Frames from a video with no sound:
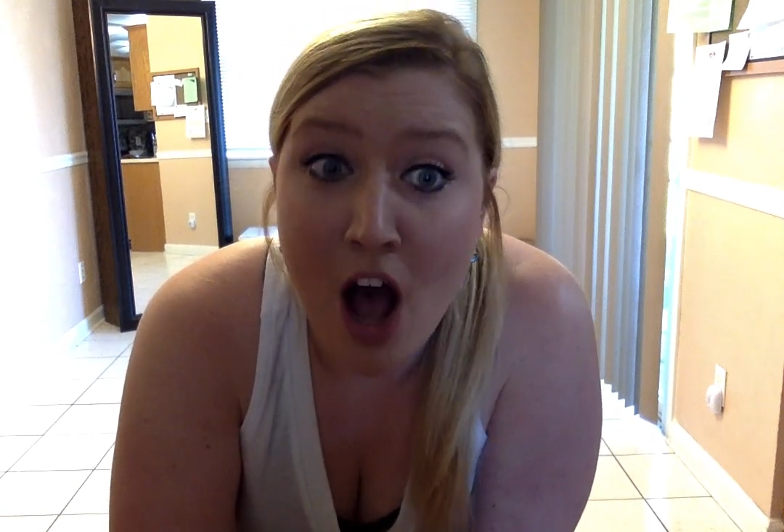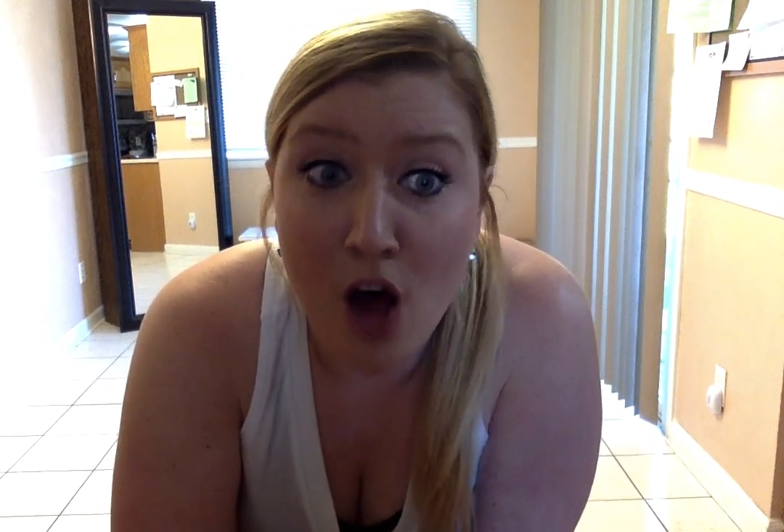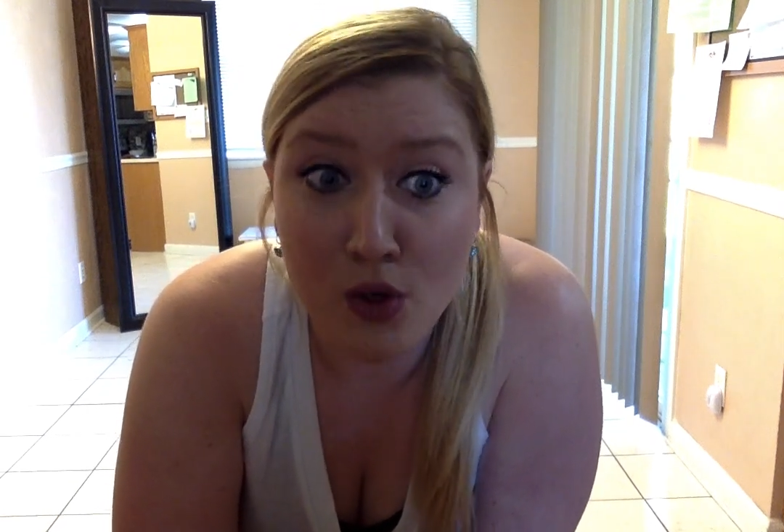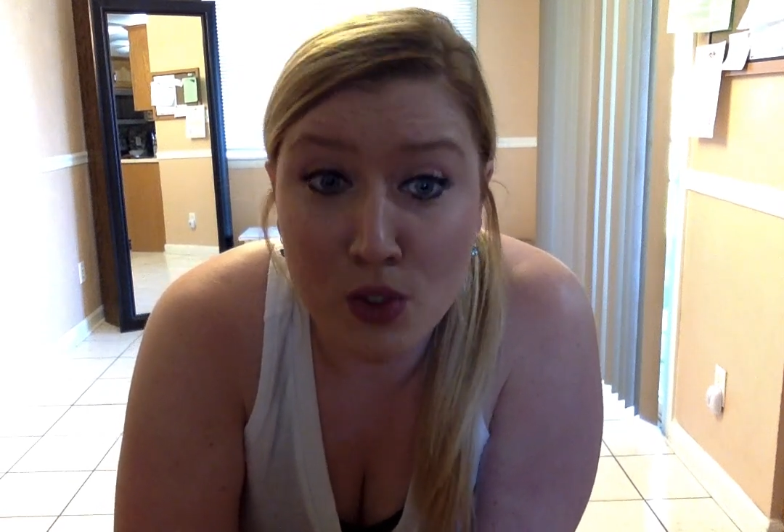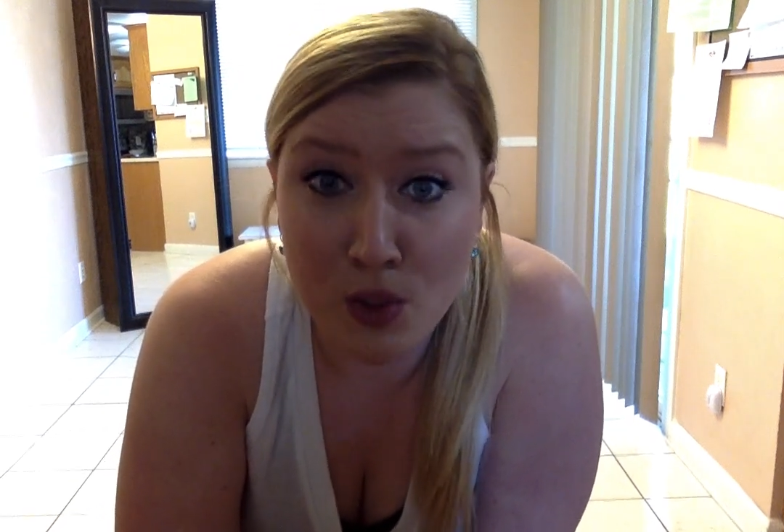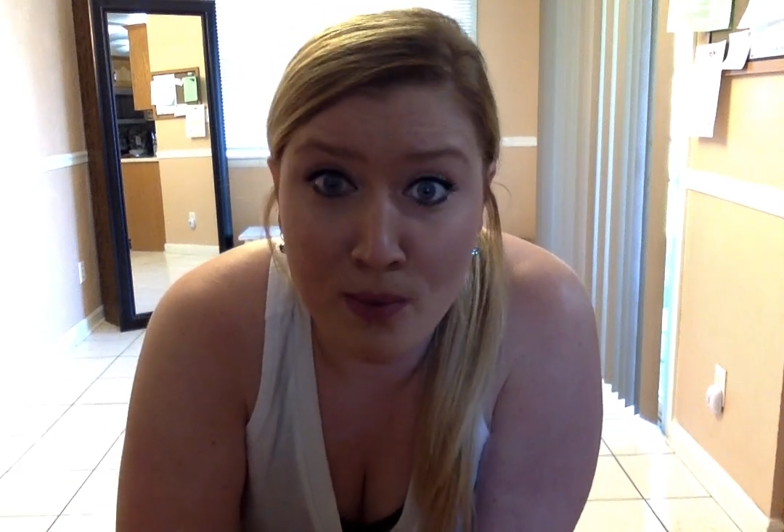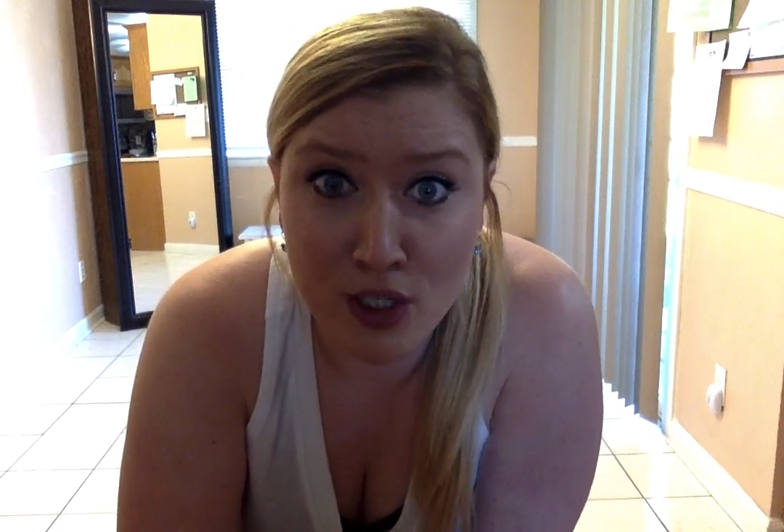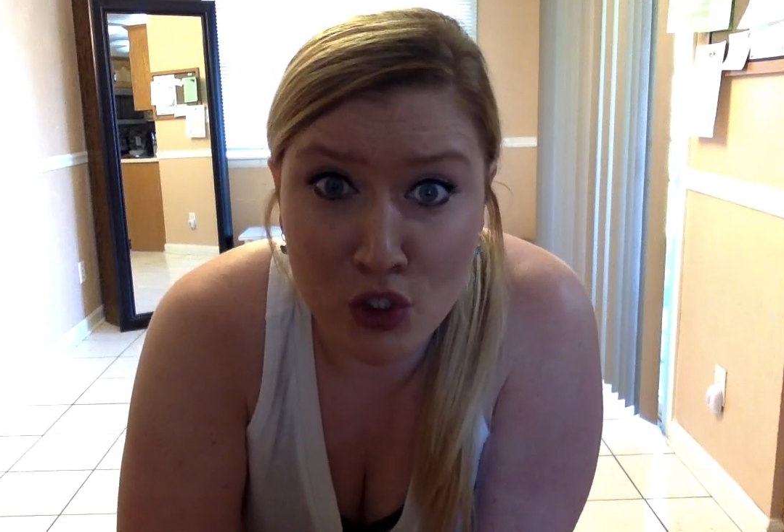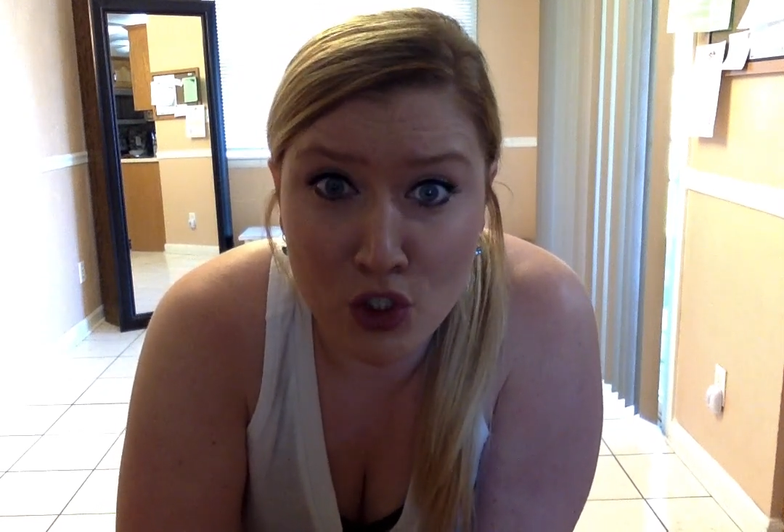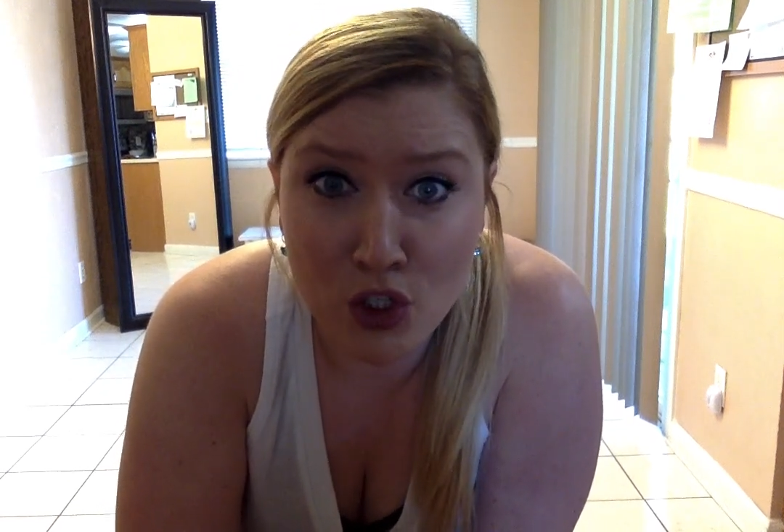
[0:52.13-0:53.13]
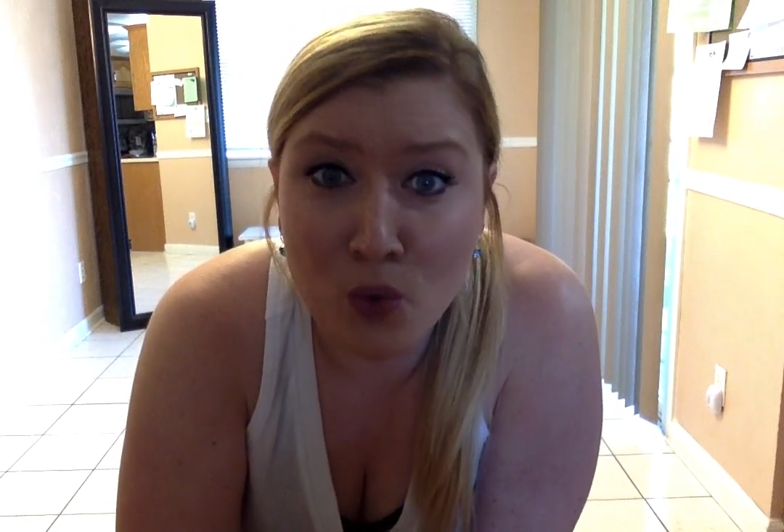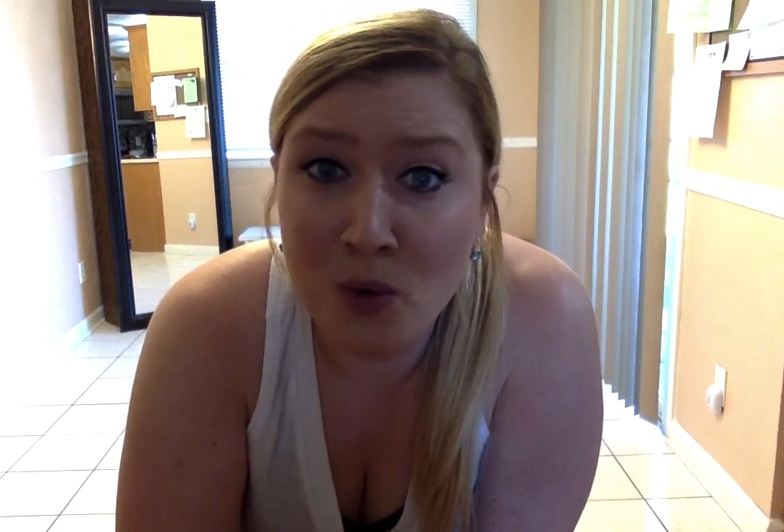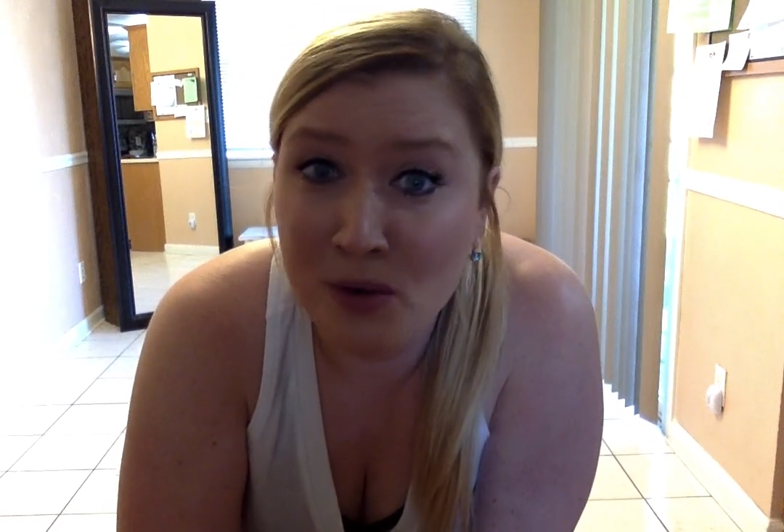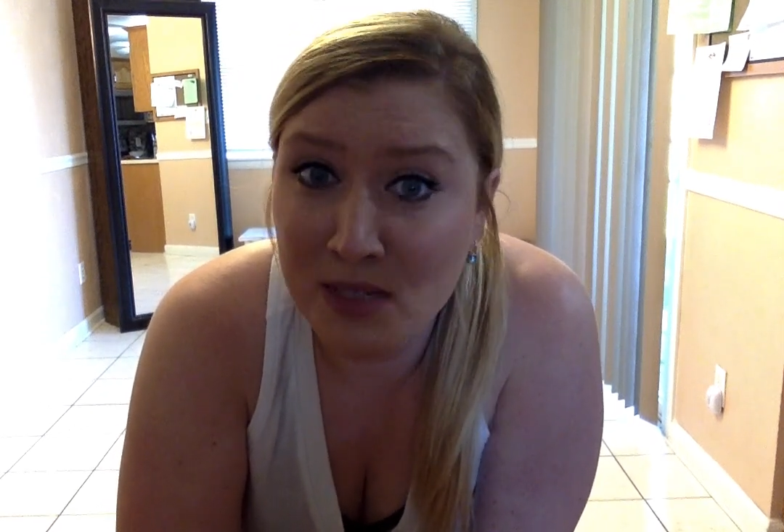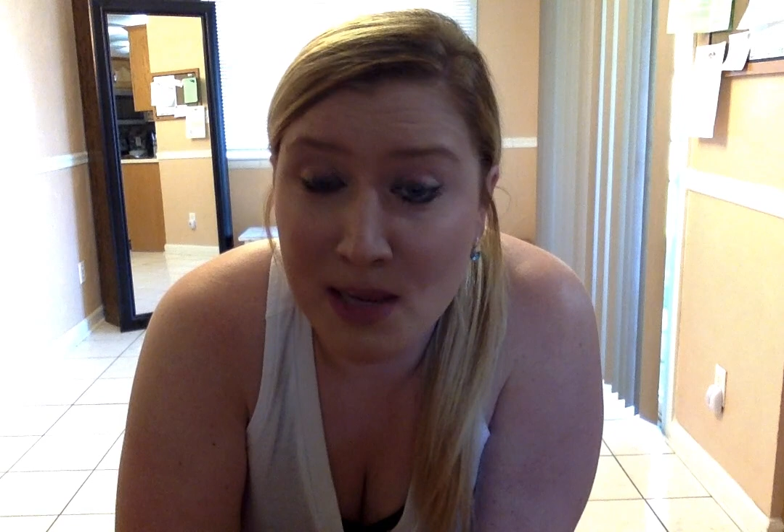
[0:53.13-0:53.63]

Also, make sure you're warmed